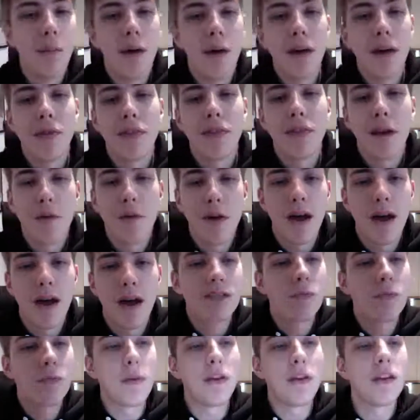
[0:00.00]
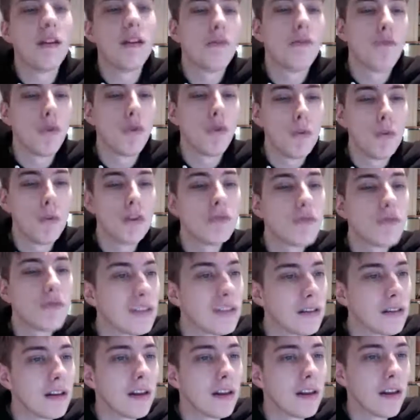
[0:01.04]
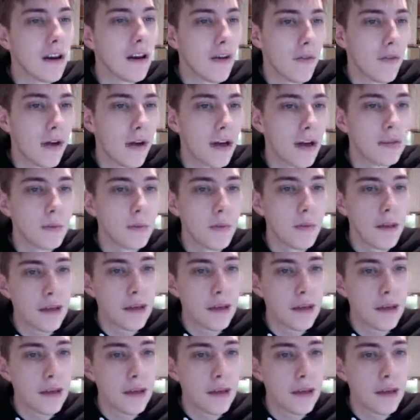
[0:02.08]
there has been rumors recently of us being